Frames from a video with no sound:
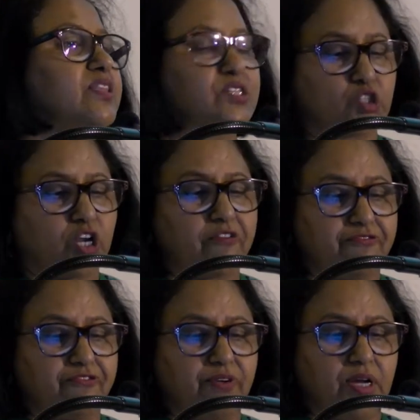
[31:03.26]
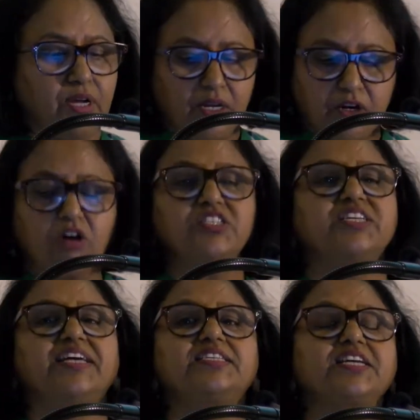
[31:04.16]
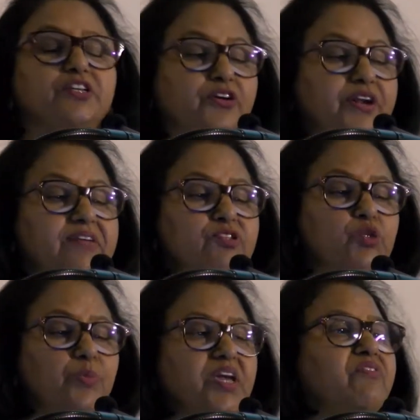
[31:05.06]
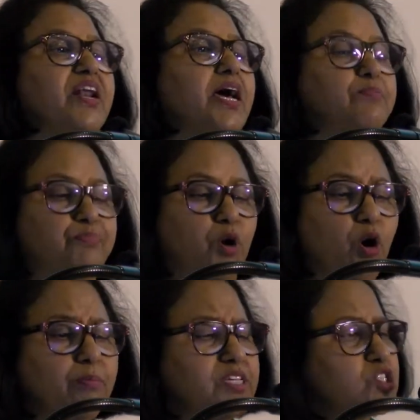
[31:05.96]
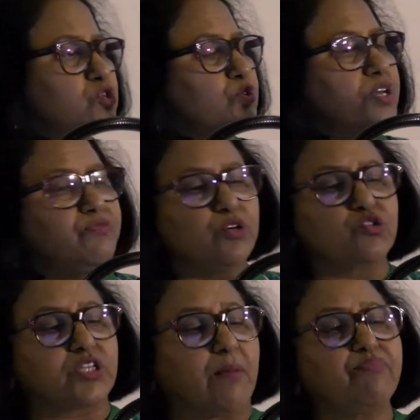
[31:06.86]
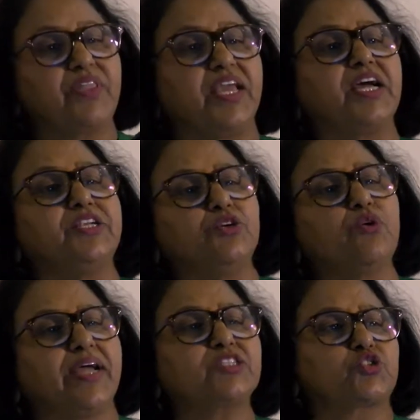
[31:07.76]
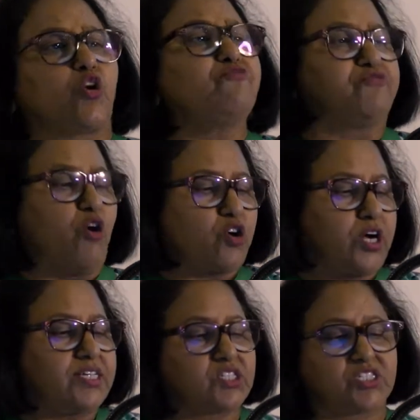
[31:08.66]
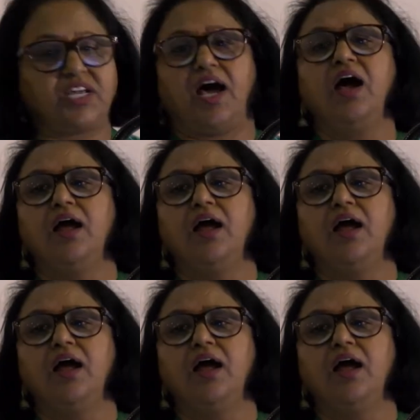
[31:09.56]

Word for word: their stuff. God says, It grieves me when I promise to give you something and you get so focused uh,